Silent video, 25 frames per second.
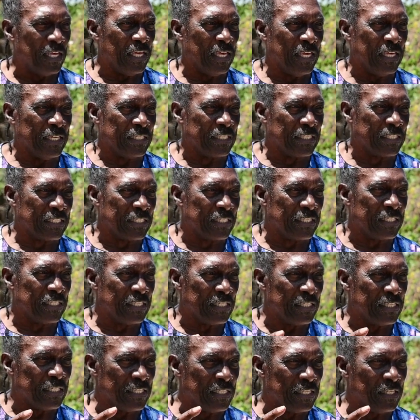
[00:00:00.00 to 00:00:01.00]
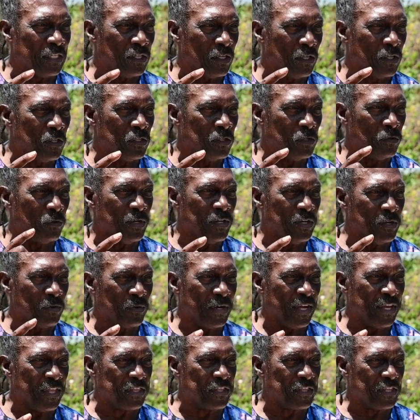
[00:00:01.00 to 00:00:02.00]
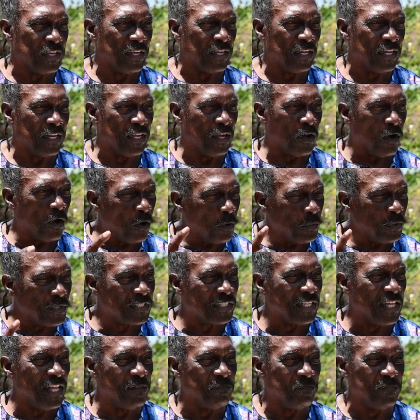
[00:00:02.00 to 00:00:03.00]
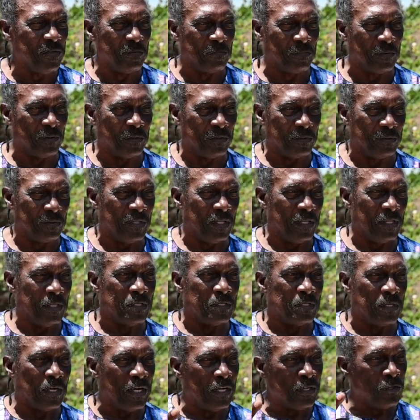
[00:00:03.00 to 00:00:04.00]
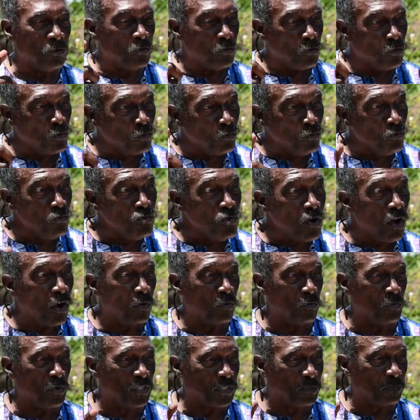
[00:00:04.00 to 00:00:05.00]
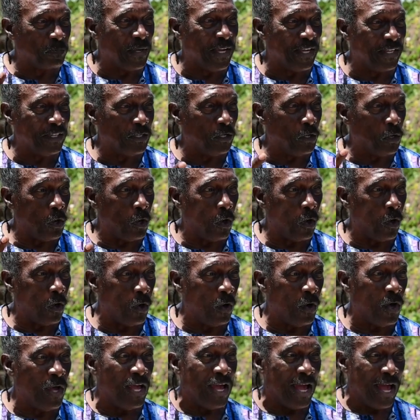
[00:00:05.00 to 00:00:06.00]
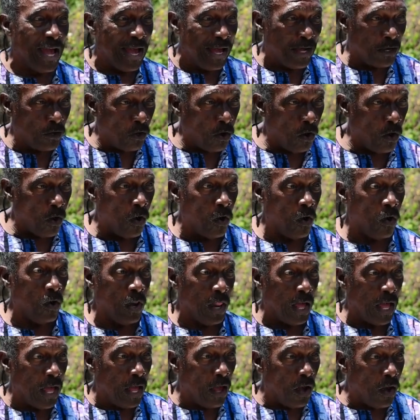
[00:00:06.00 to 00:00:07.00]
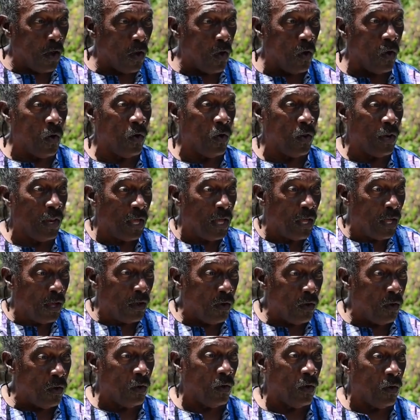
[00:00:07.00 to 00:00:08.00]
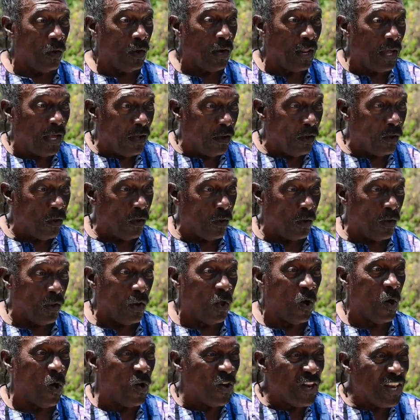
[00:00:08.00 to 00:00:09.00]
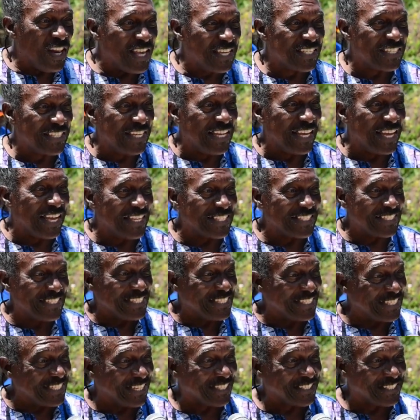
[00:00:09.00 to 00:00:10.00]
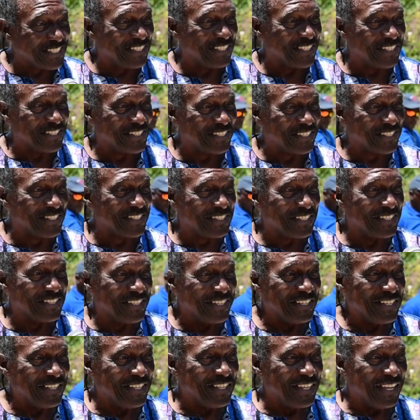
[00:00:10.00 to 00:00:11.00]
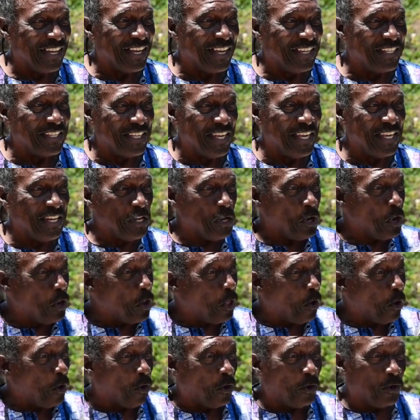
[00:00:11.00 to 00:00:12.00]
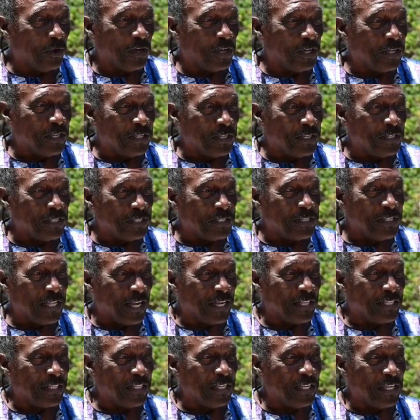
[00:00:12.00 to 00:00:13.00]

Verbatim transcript: is doing the right thing. And I always tell people, I do not respect the law at all, at all, at all, at all, unless it has justice. And any law that